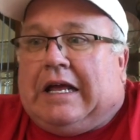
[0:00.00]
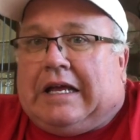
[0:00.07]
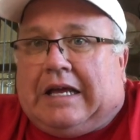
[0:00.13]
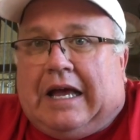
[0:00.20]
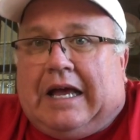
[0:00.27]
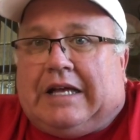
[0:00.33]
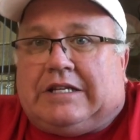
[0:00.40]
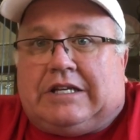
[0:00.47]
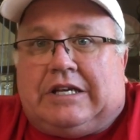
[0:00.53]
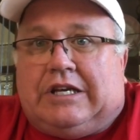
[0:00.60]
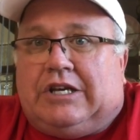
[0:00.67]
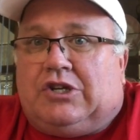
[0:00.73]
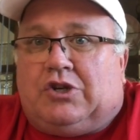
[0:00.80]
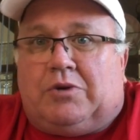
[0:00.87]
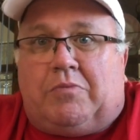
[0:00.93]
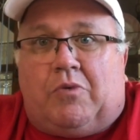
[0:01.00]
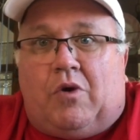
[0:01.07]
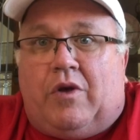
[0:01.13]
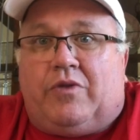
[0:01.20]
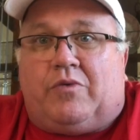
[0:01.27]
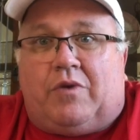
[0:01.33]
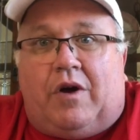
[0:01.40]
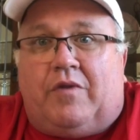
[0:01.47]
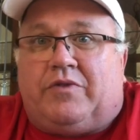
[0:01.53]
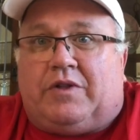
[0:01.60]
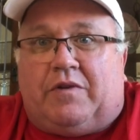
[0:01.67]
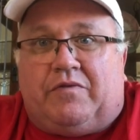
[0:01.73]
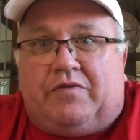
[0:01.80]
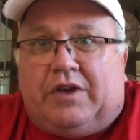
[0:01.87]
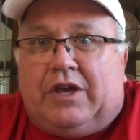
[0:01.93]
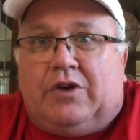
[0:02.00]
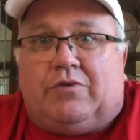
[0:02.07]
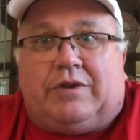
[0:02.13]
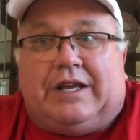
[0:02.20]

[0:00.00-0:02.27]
"Guys, get your brother off the field.